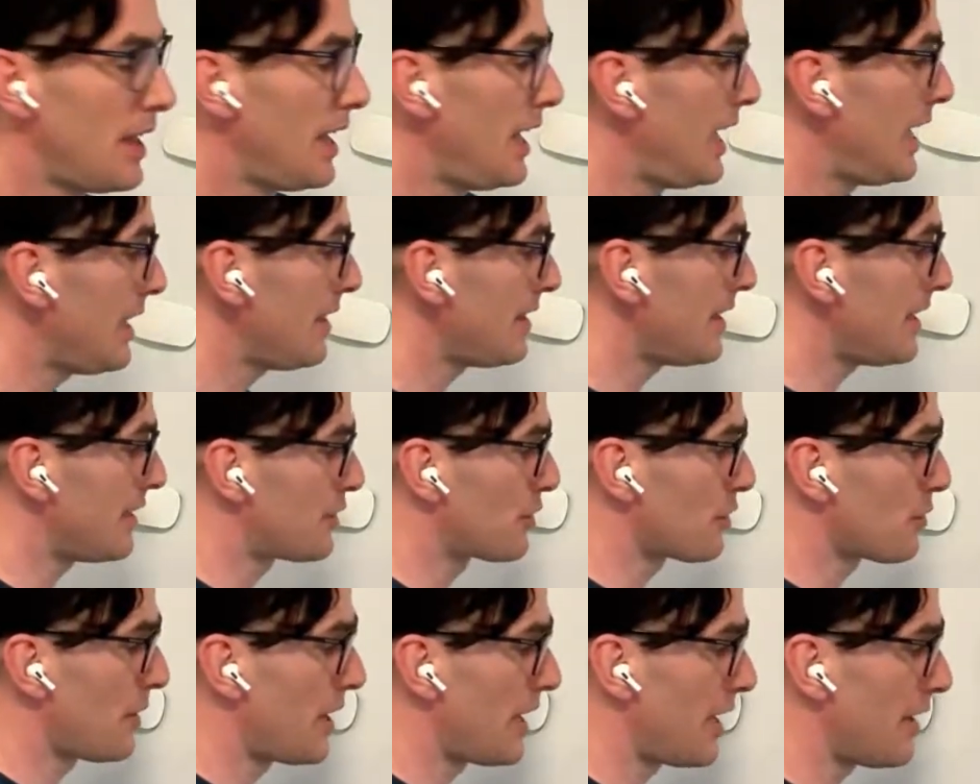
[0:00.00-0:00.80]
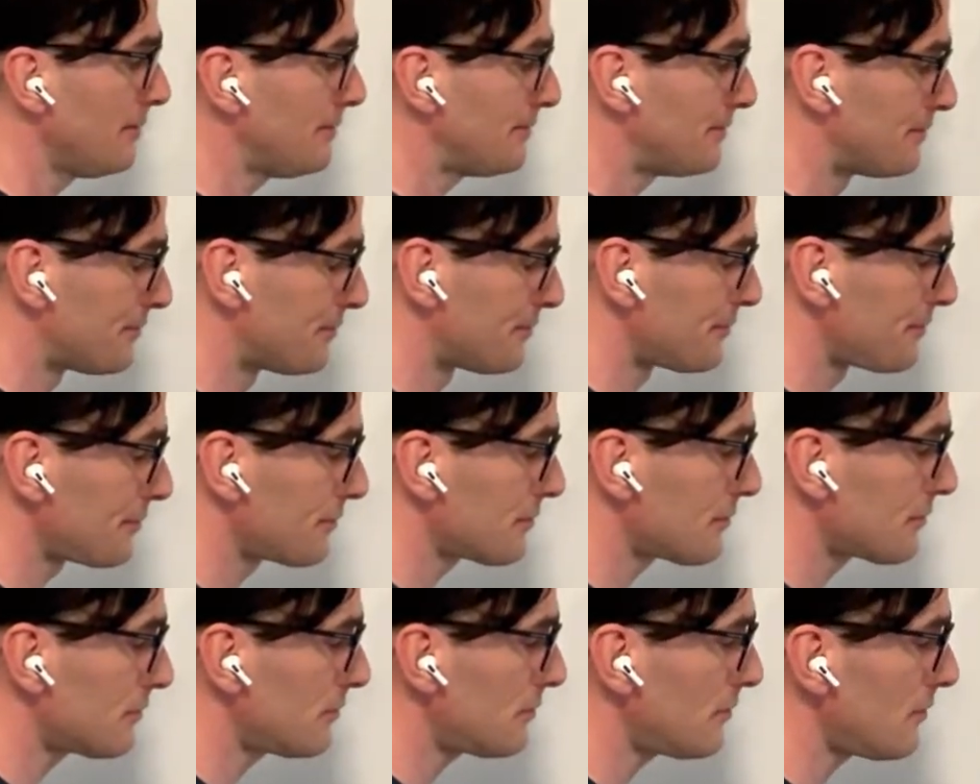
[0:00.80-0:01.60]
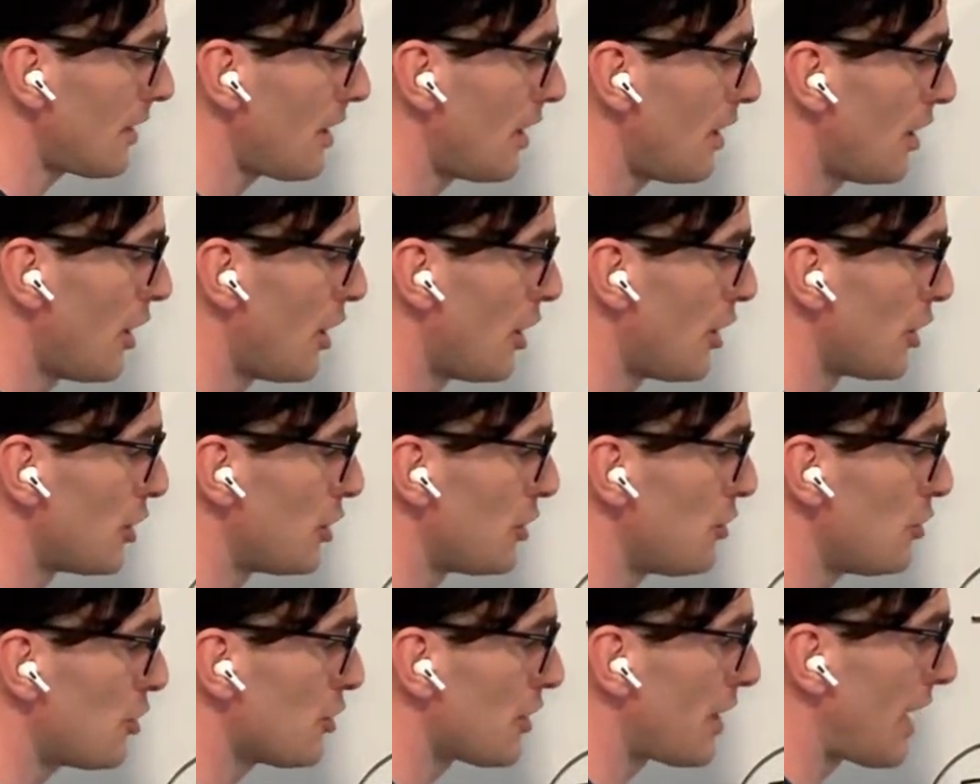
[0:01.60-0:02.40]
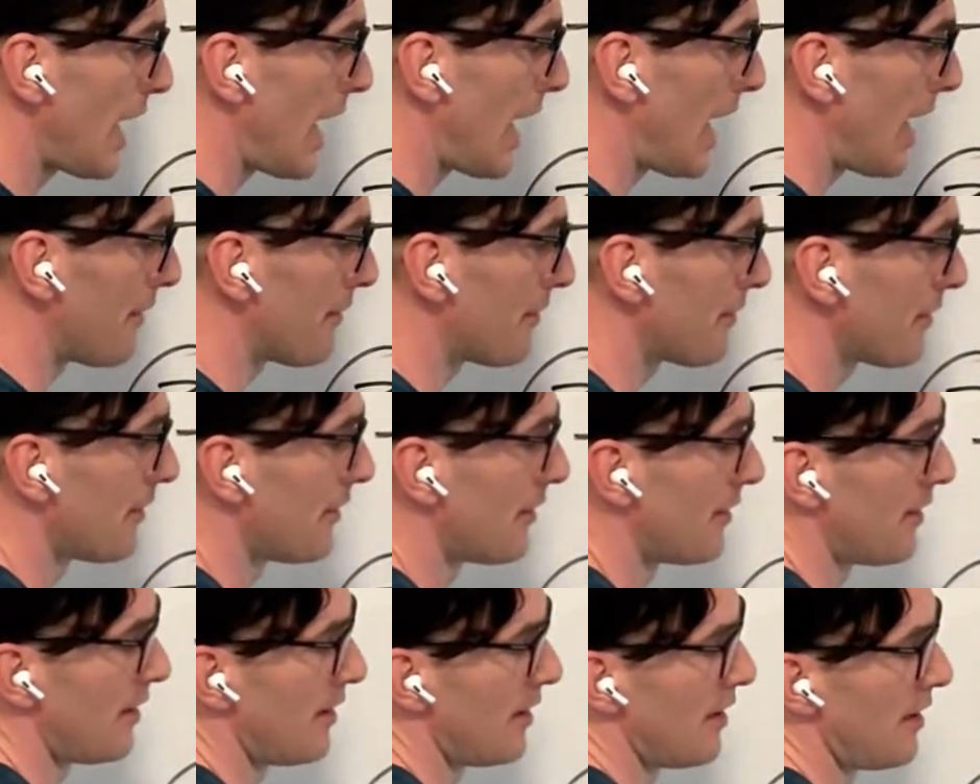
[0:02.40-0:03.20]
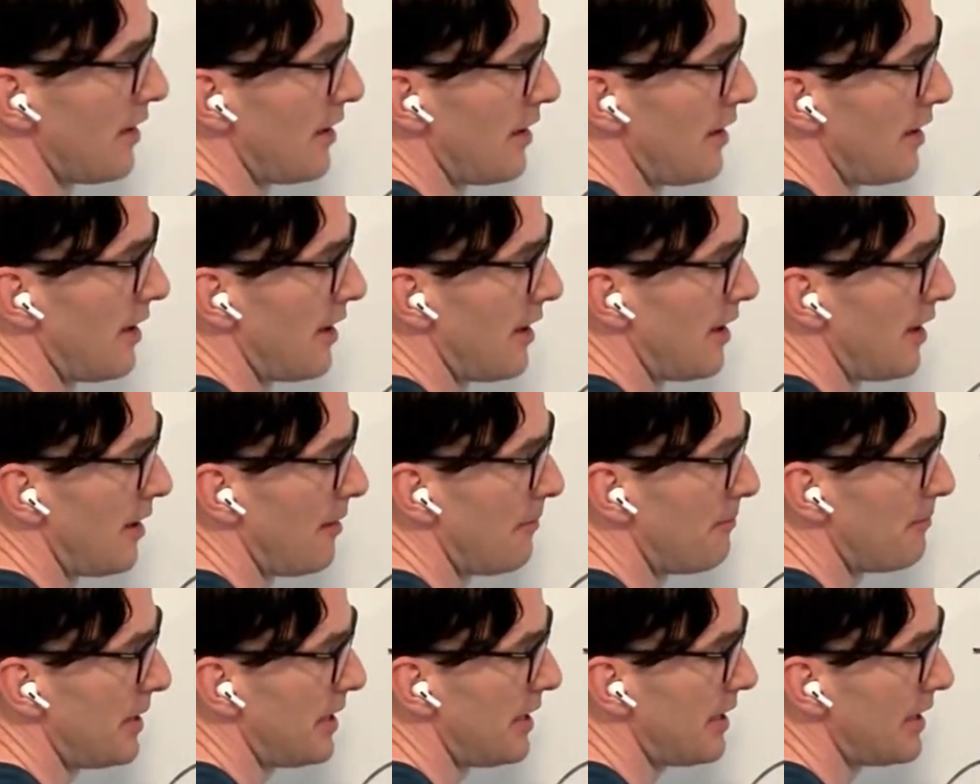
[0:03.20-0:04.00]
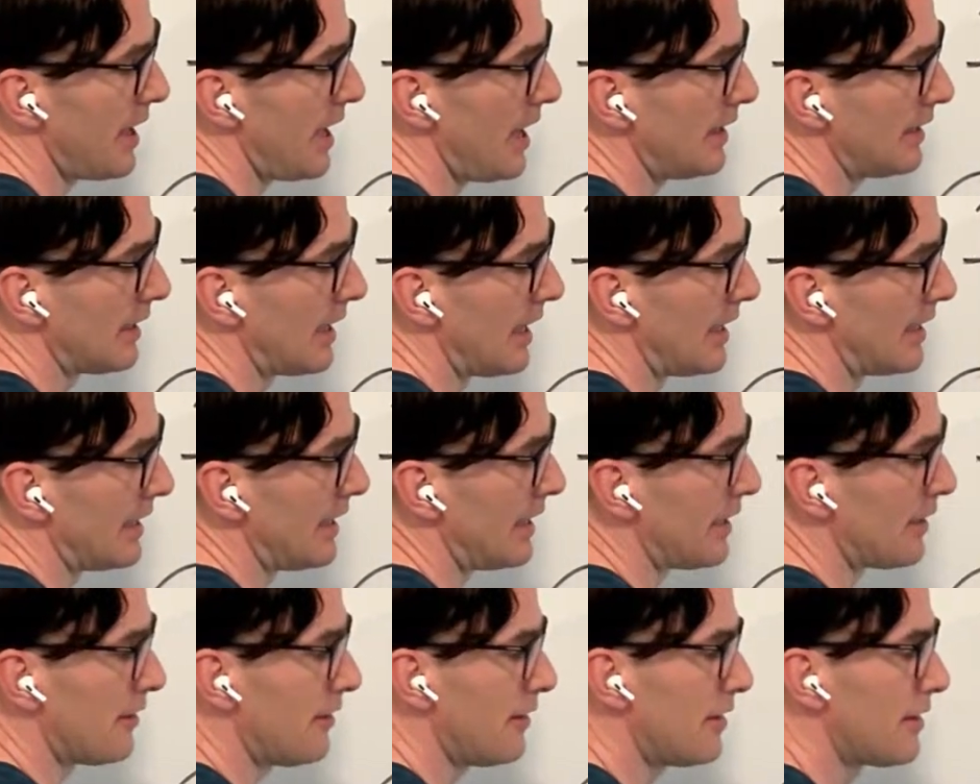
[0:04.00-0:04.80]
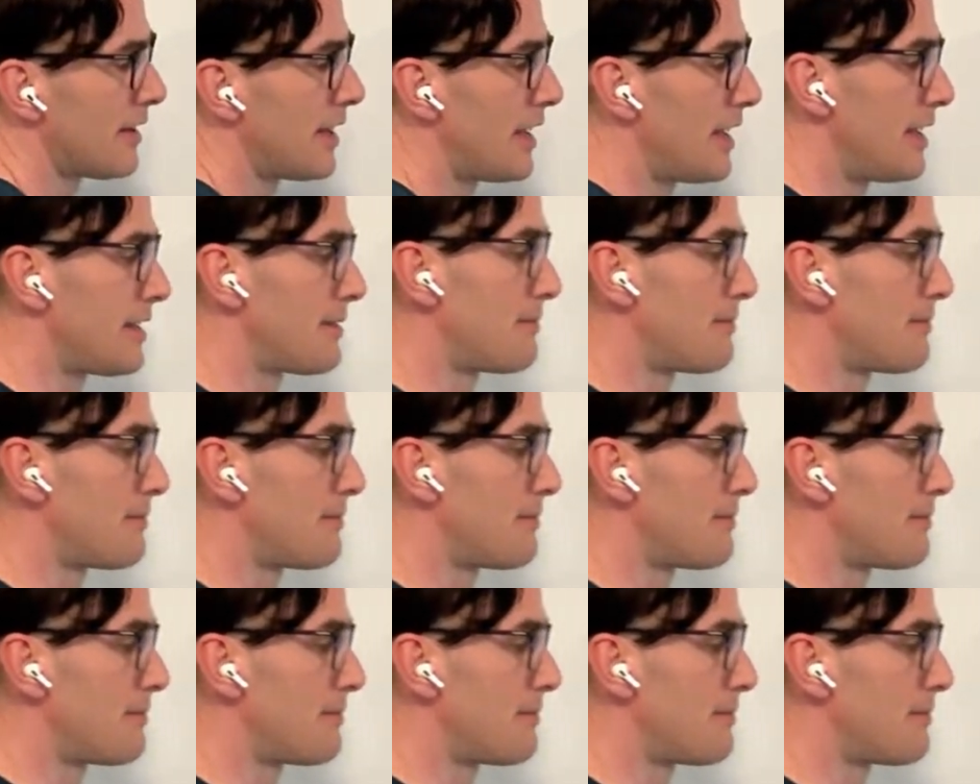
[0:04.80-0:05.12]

In the square, you should have a big headline here that